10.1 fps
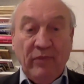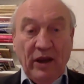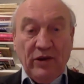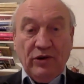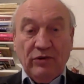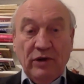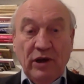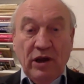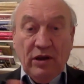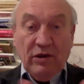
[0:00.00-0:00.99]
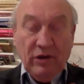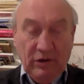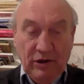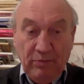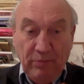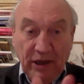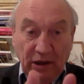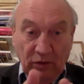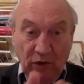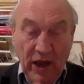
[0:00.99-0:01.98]
So the middle
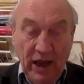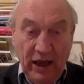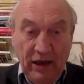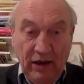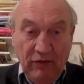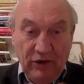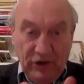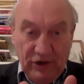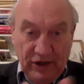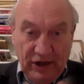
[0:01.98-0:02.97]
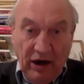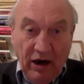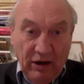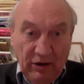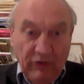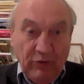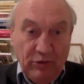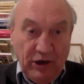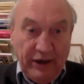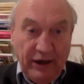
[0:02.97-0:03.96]
way, which is the heart of the
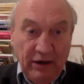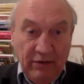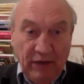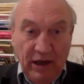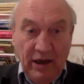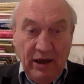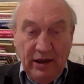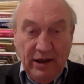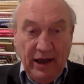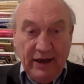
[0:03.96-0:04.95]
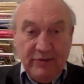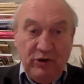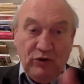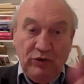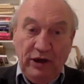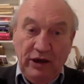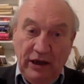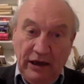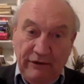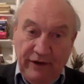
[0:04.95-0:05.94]
Buddha Dharma, lies between
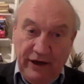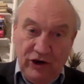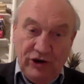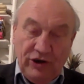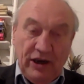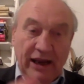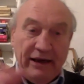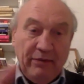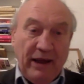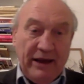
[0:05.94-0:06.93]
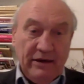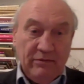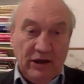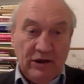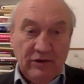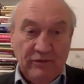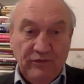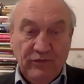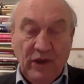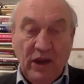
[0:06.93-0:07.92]
invasion and abandonment.
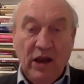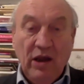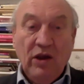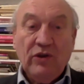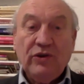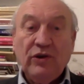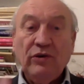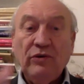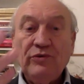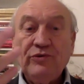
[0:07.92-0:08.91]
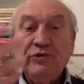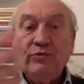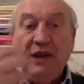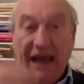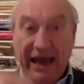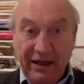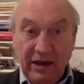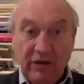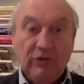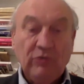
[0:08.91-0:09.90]
So to be
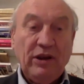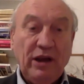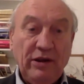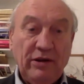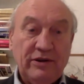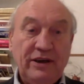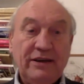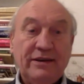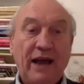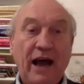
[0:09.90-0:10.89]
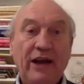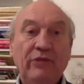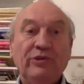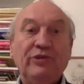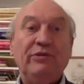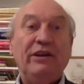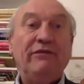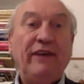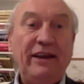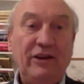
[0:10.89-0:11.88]
ethical with others is I don't want to
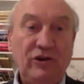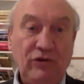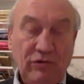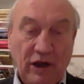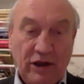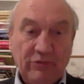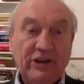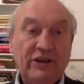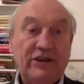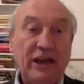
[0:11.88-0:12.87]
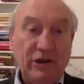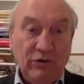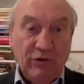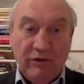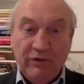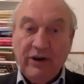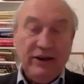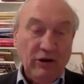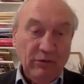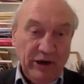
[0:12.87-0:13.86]
invade you, I don't want to take you over and
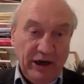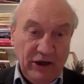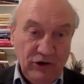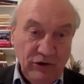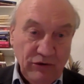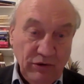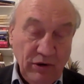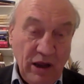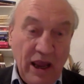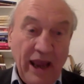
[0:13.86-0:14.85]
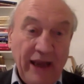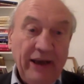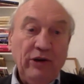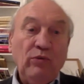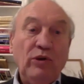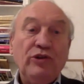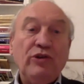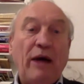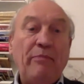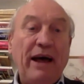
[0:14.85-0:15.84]
dominate you, and I don't want to
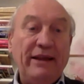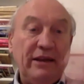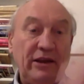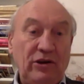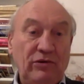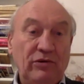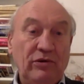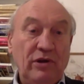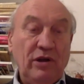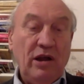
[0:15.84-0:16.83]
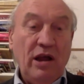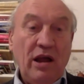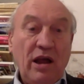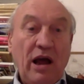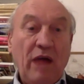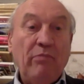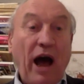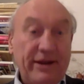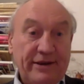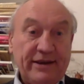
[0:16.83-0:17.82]
abandon you.
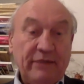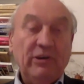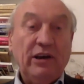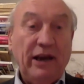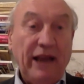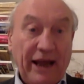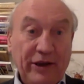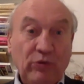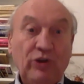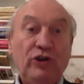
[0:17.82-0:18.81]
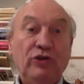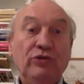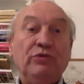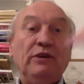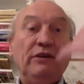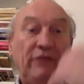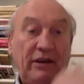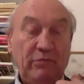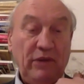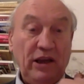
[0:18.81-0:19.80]
And similarly, I don't want you to invade
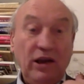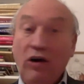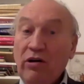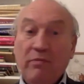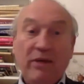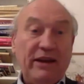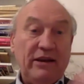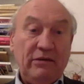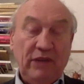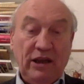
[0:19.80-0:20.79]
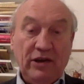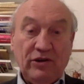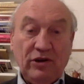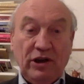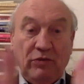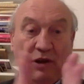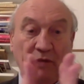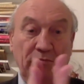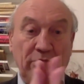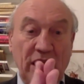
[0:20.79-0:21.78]
me or abandon me, so that we
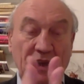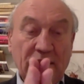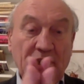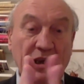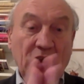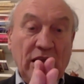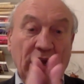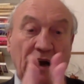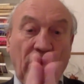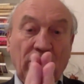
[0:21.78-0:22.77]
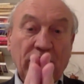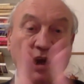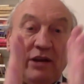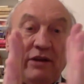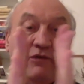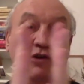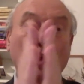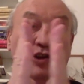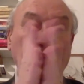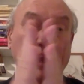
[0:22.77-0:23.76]
meet on a kind of
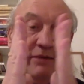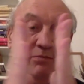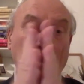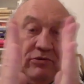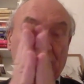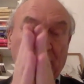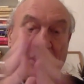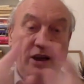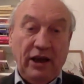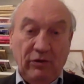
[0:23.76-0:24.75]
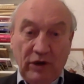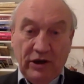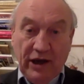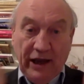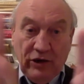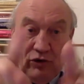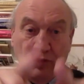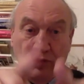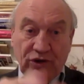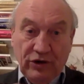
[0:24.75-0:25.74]
contact boundary in which, like two
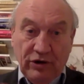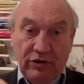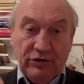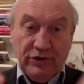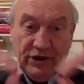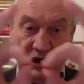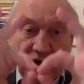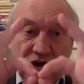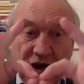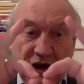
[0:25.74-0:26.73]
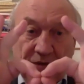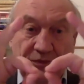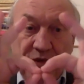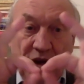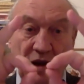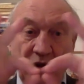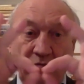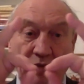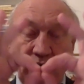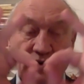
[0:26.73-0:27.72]
circles touching,
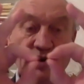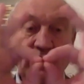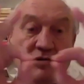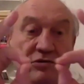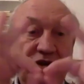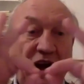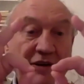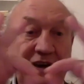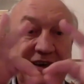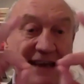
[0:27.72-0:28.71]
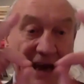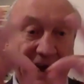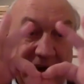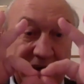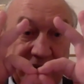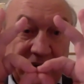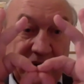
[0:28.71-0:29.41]
both circles are intact,